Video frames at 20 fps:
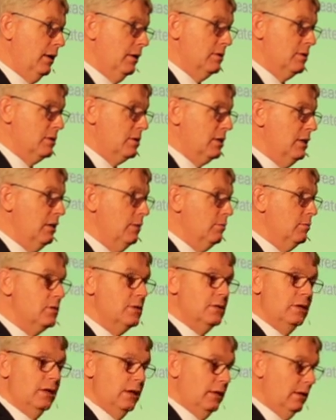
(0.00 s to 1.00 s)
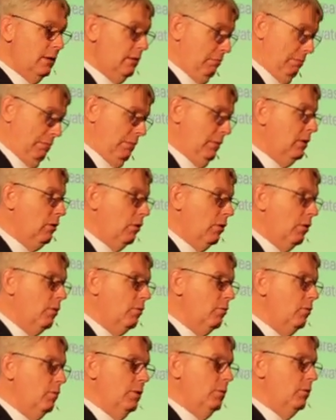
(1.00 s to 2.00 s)
schemes, and
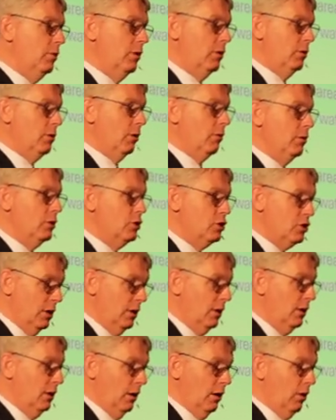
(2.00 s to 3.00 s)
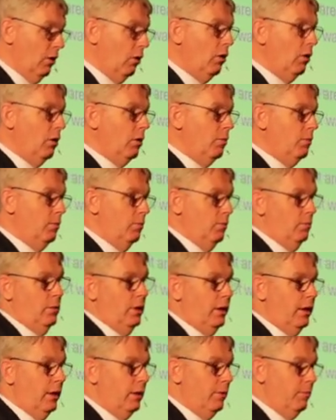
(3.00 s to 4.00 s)
we would encourage all
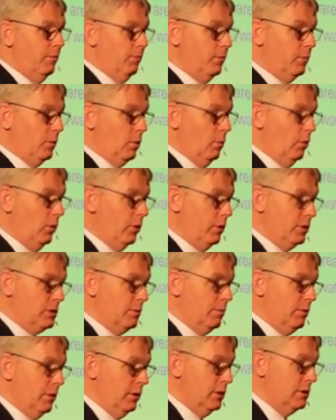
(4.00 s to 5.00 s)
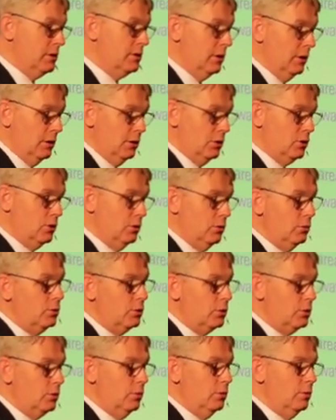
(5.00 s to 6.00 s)
water supplies to
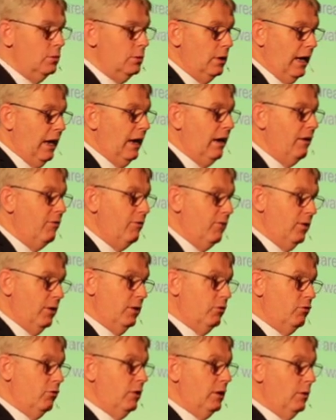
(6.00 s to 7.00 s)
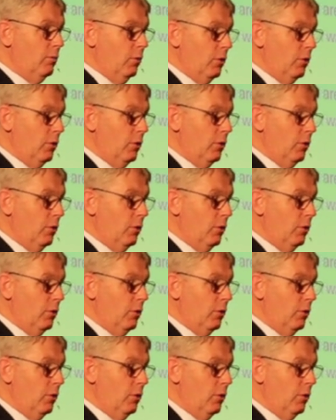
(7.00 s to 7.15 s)
have a drinking